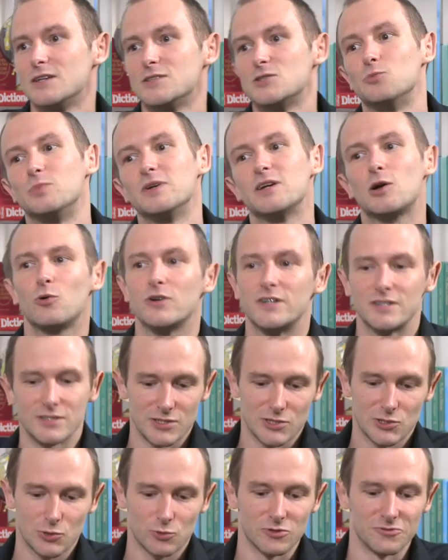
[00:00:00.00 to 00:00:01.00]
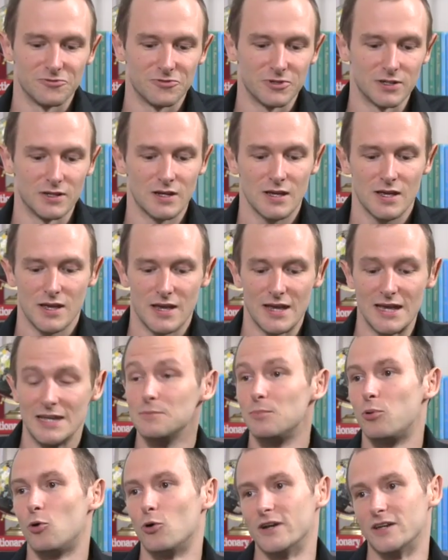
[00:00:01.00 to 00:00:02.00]
So Bitcoin is a sort of
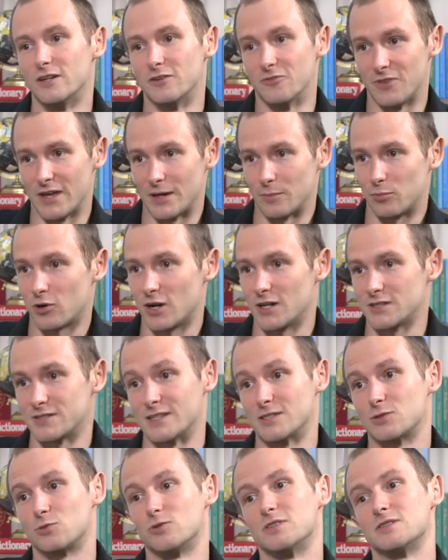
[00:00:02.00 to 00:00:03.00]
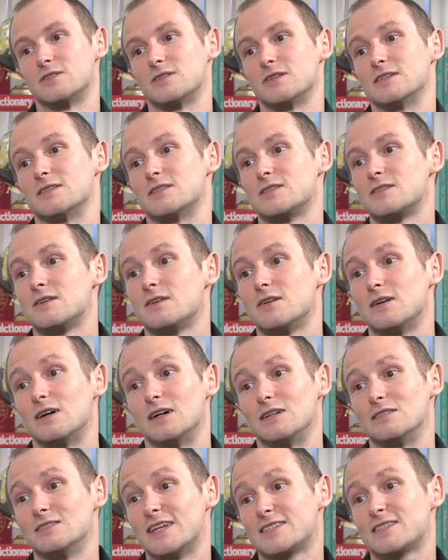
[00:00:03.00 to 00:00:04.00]
endpoint of that process where it's
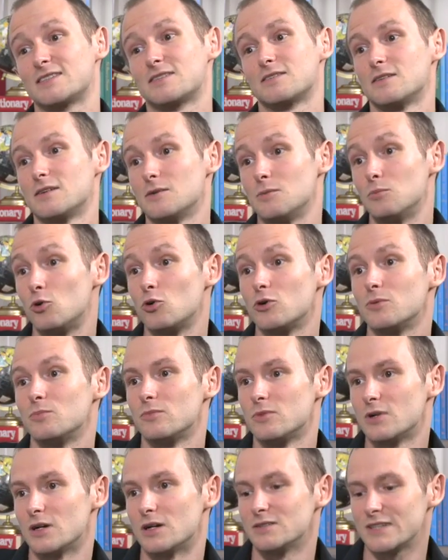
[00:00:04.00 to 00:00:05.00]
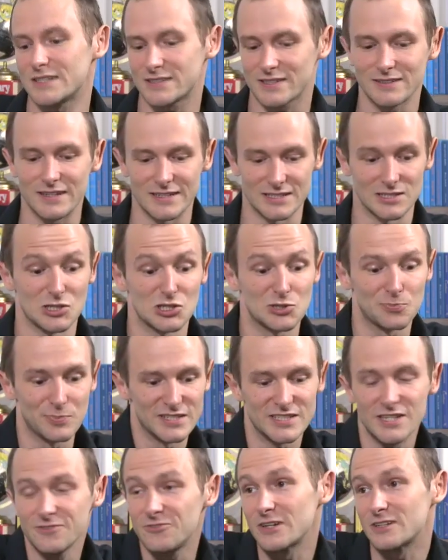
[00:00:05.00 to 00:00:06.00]
less and less
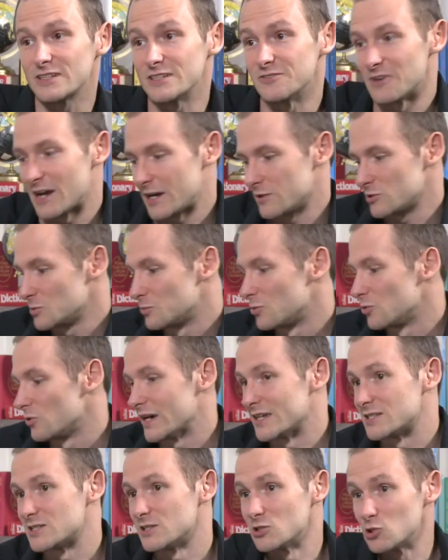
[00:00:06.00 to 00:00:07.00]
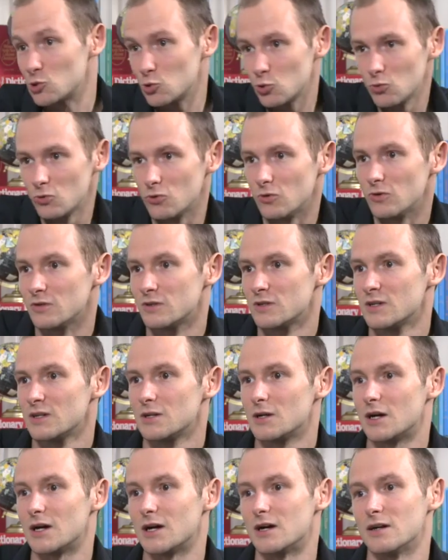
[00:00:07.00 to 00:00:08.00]
specifically valuable as a tool.
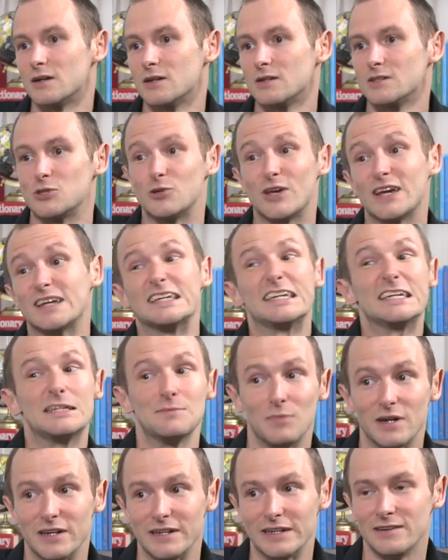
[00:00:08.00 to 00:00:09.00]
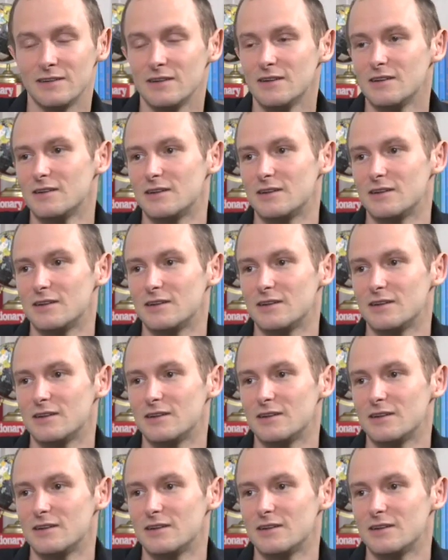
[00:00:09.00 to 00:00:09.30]
You can't eat money.